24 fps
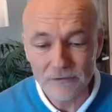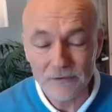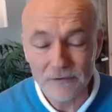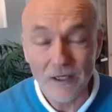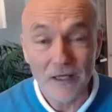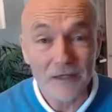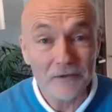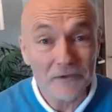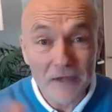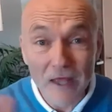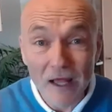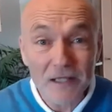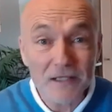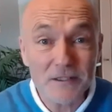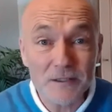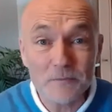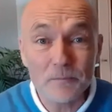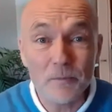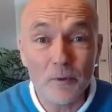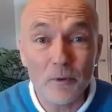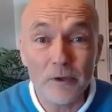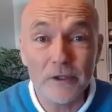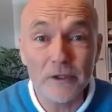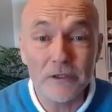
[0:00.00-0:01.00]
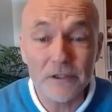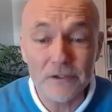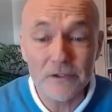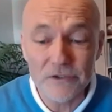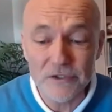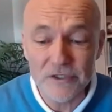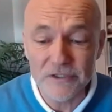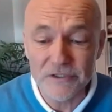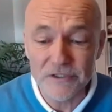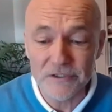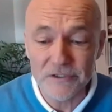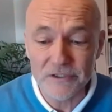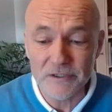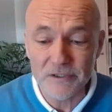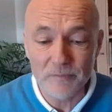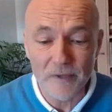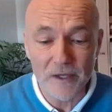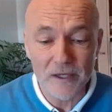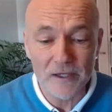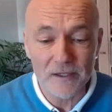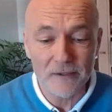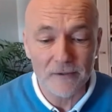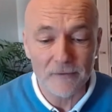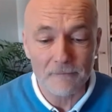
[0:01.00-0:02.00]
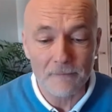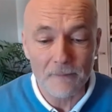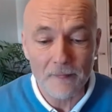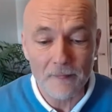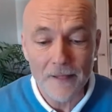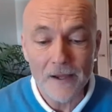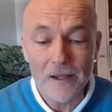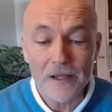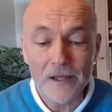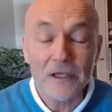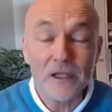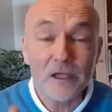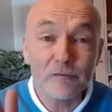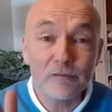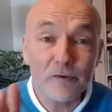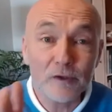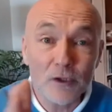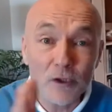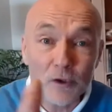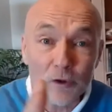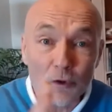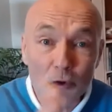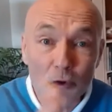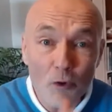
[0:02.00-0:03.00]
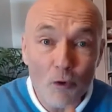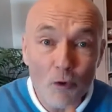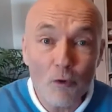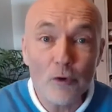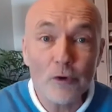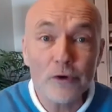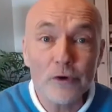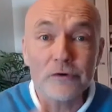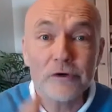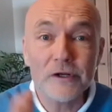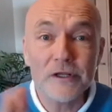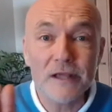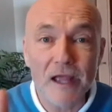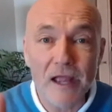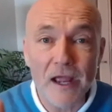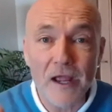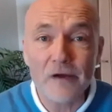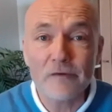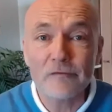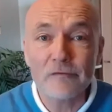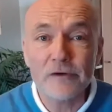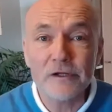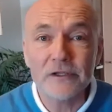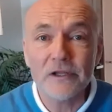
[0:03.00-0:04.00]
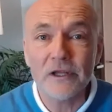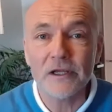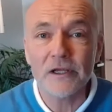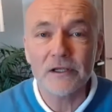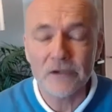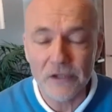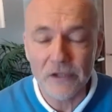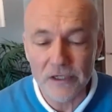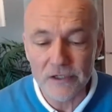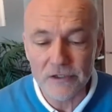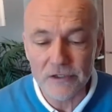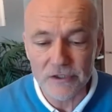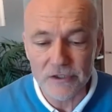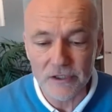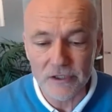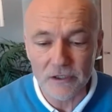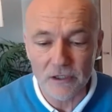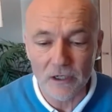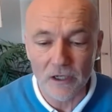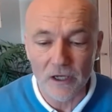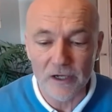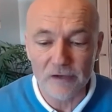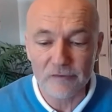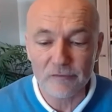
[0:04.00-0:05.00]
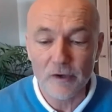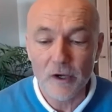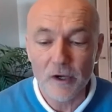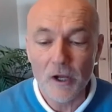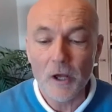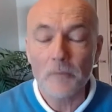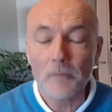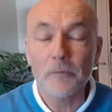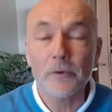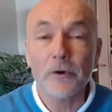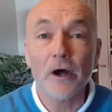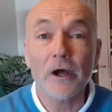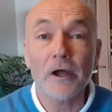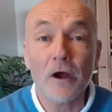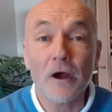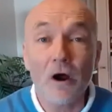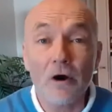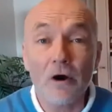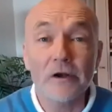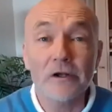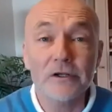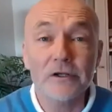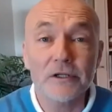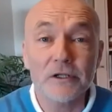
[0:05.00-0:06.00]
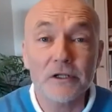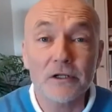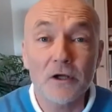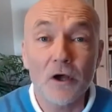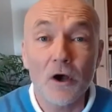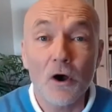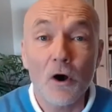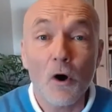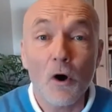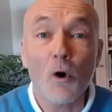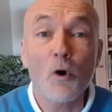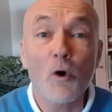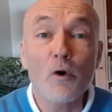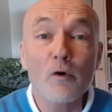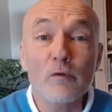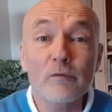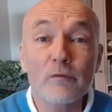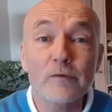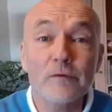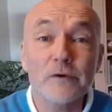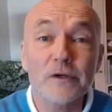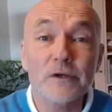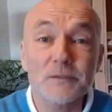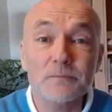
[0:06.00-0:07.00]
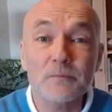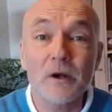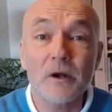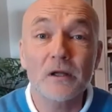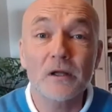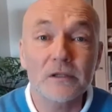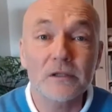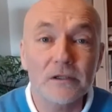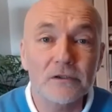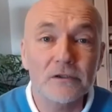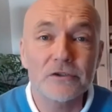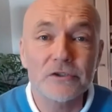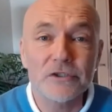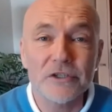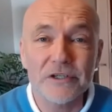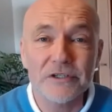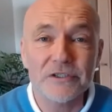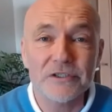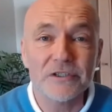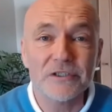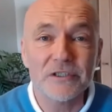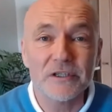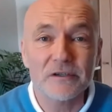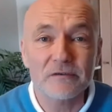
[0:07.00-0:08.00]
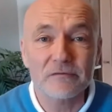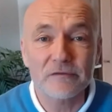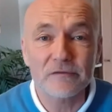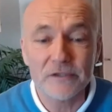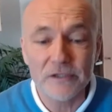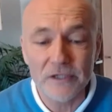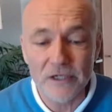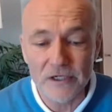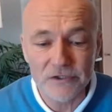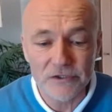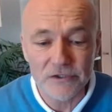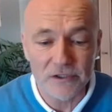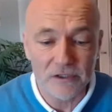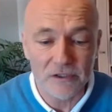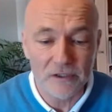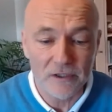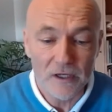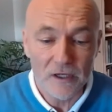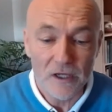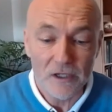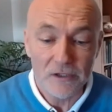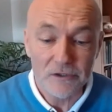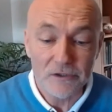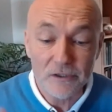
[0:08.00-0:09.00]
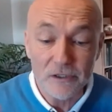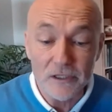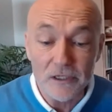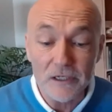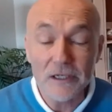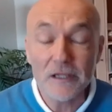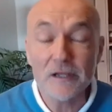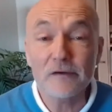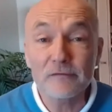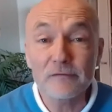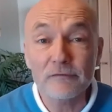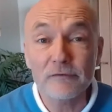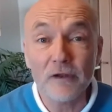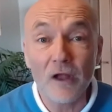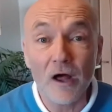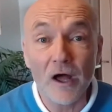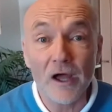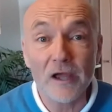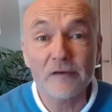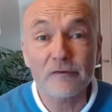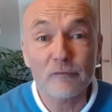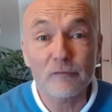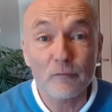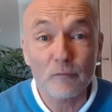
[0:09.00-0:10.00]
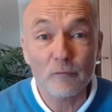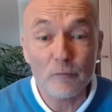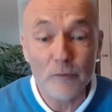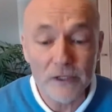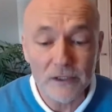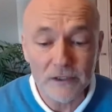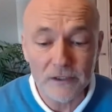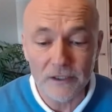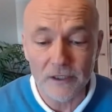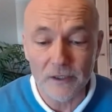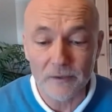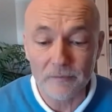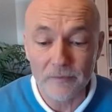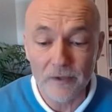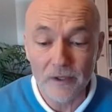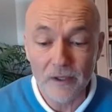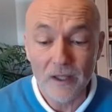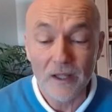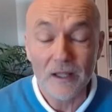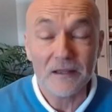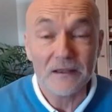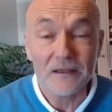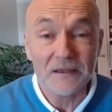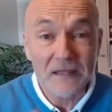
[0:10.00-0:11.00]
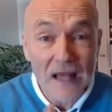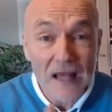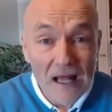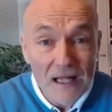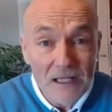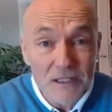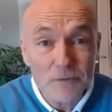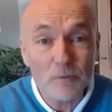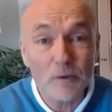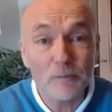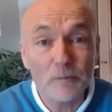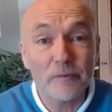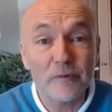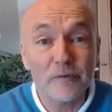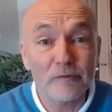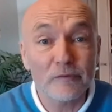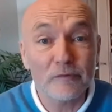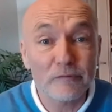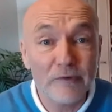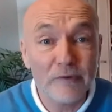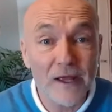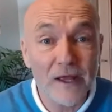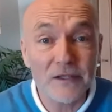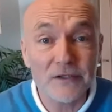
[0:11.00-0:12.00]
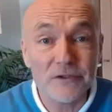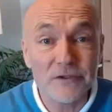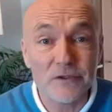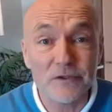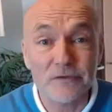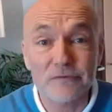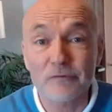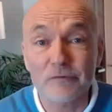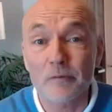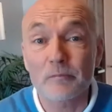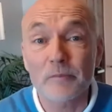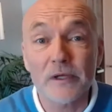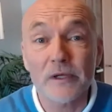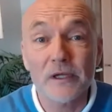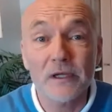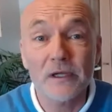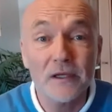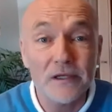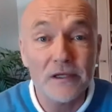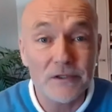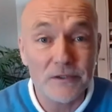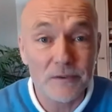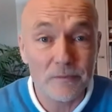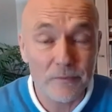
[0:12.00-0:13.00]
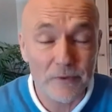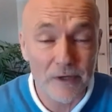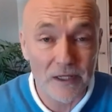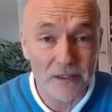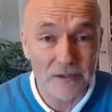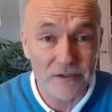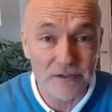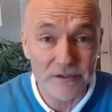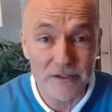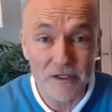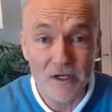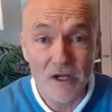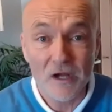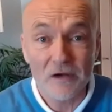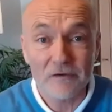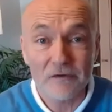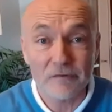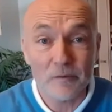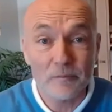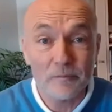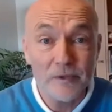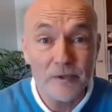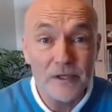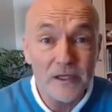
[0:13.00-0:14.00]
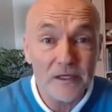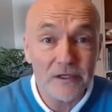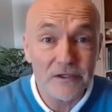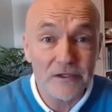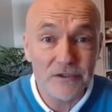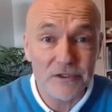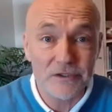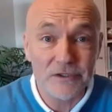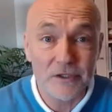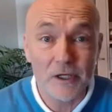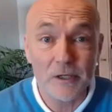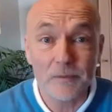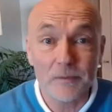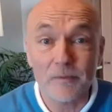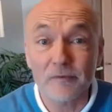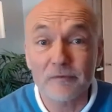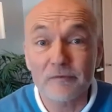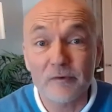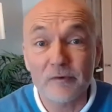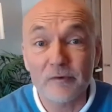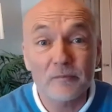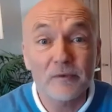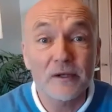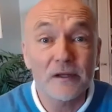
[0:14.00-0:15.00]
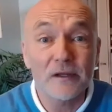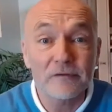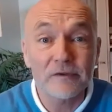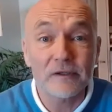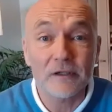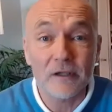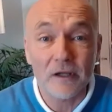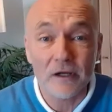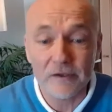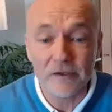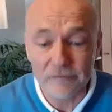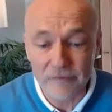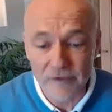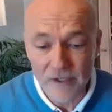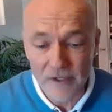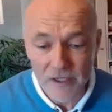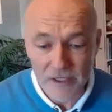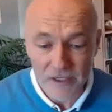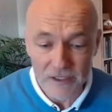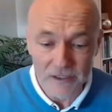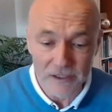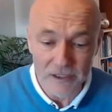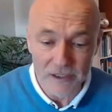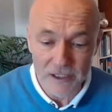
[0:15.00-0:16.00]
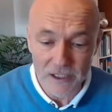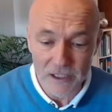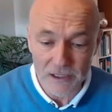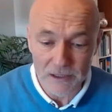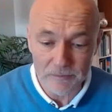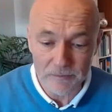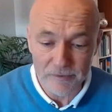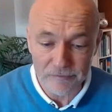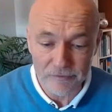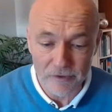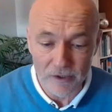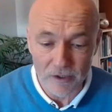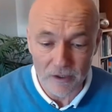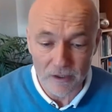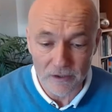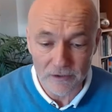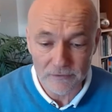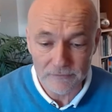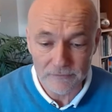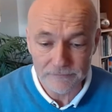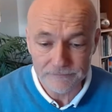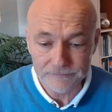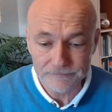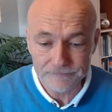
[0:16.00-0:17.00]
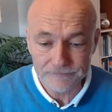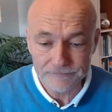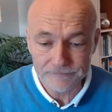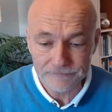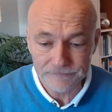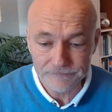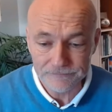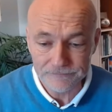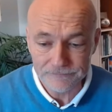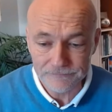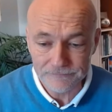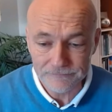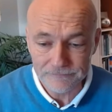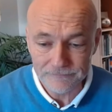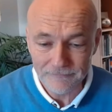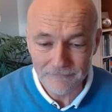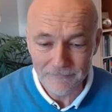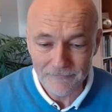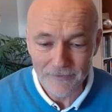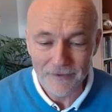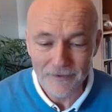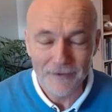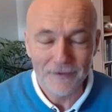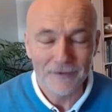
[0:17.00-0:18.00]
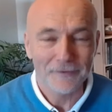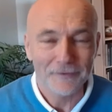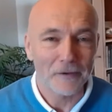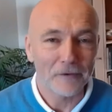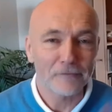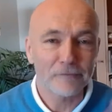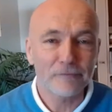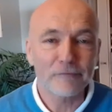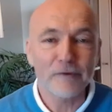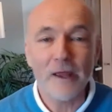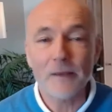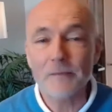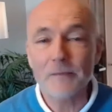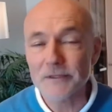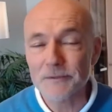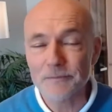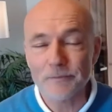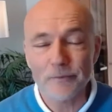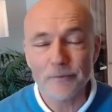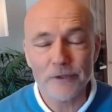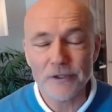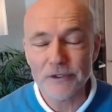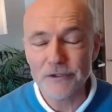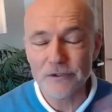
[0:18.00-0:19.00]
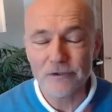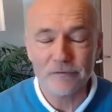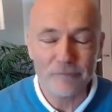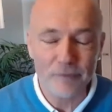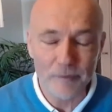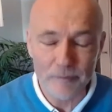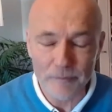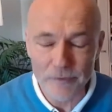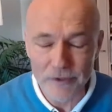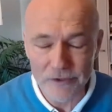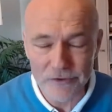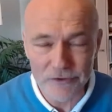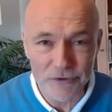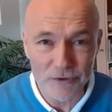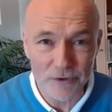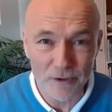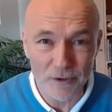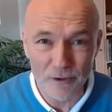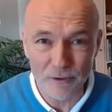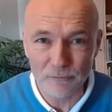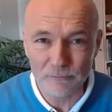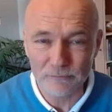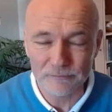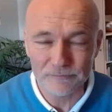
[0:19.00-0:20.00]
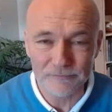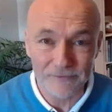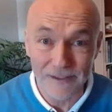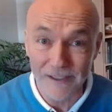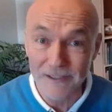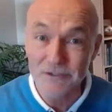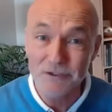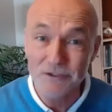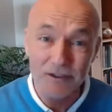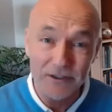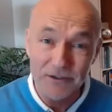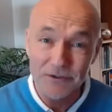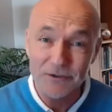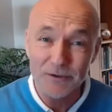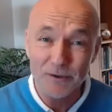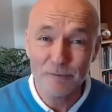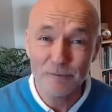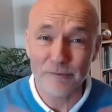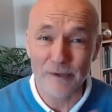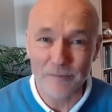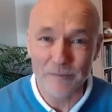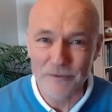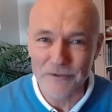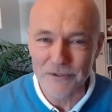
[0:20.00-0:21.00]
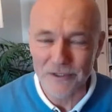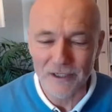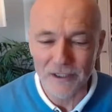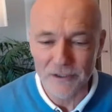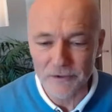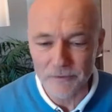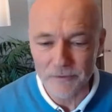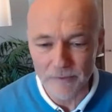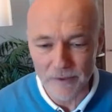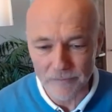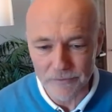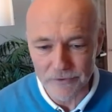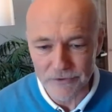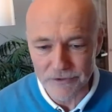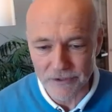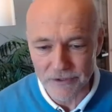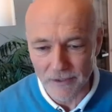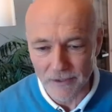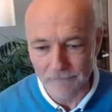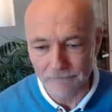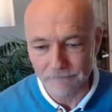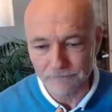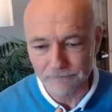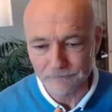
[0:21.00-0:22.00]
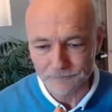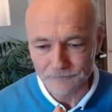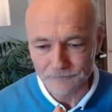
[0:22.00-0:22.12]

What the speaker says: And that's the point that Jesus is making, giving the ordinary, everyday things in life priority over responding to Jesus' invitation to live life with him. That's what prevents us from being his apprentice, from being his disciple, from living life in the kingdom of God. A famous preacher from years ago, actually, he's so famous, I can't remember his name.